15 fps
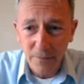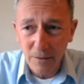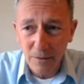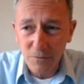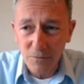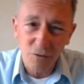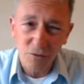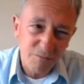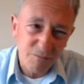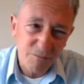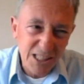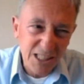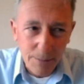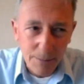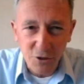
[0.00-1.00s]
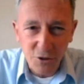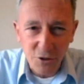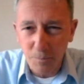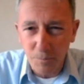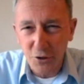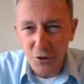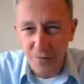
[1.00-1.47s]
sort
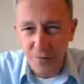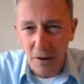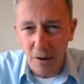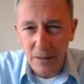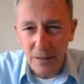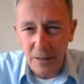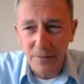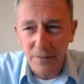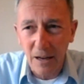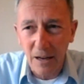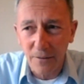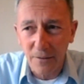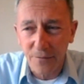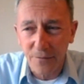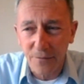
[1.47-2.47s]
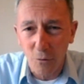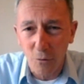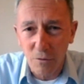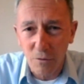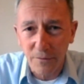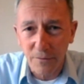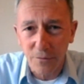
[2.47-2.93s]
of bush flying
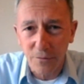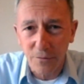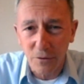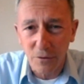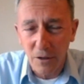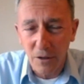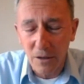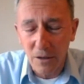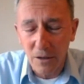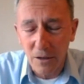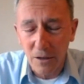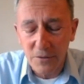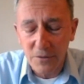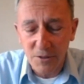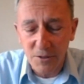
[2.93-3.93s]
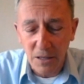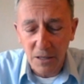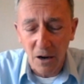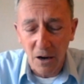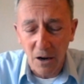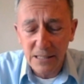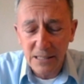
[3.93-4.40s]
for some
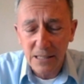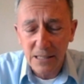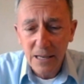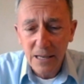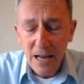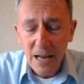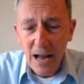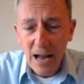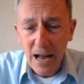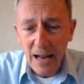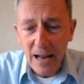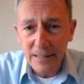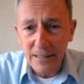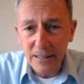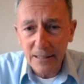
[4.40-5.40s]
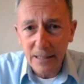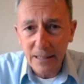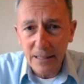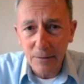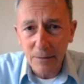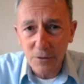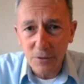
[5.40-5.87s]
guys, and
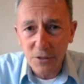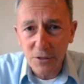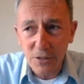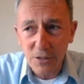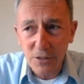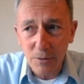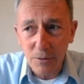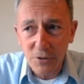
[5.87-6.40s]
it was